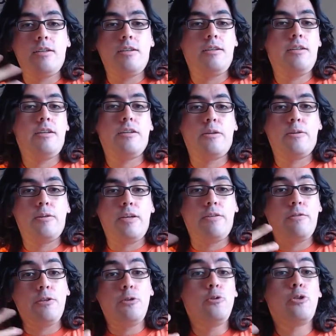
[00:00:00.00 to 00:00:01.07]

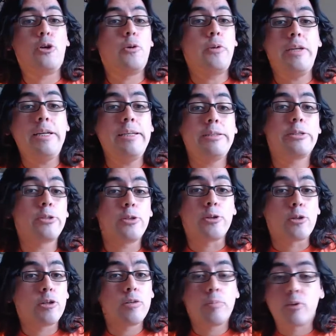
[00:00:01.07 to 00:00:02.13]
don't need to
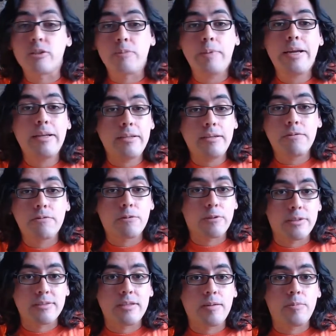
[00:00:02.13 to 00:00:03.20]
learn perspective,
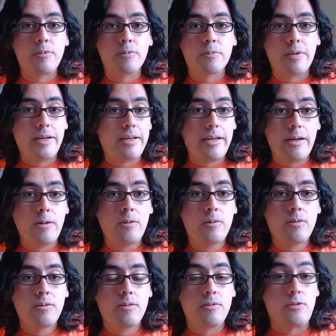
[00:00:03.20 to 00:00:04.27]
for example, right now,
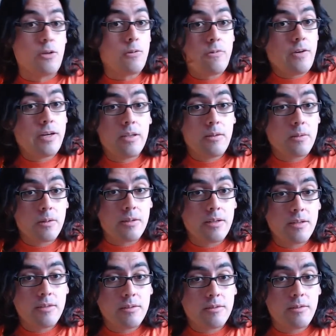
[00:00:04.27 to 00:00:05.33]
don't fucking learn it.
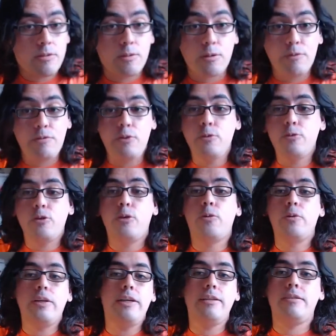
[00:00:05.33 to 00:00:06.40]
Or if you
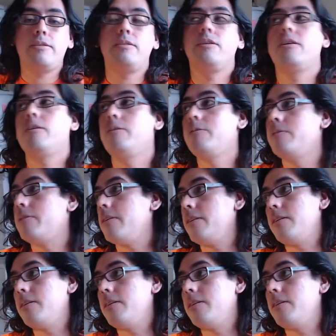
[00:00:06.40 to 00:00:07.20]
don't need to know,